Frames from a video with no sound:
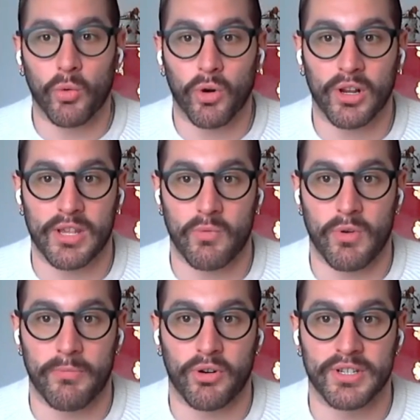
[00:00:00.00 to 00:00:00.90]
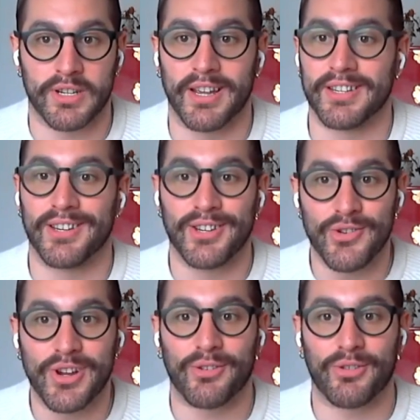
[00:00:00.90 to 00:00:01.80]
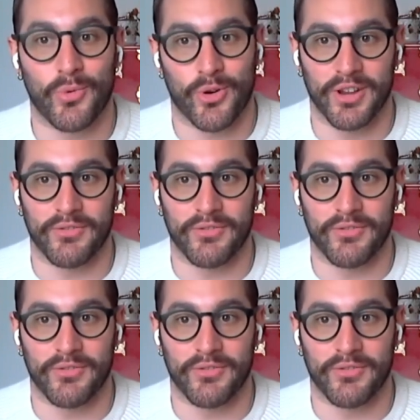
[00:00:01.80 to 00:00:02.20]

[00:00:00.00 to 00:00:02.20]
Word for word: person does. You get rewarded for it.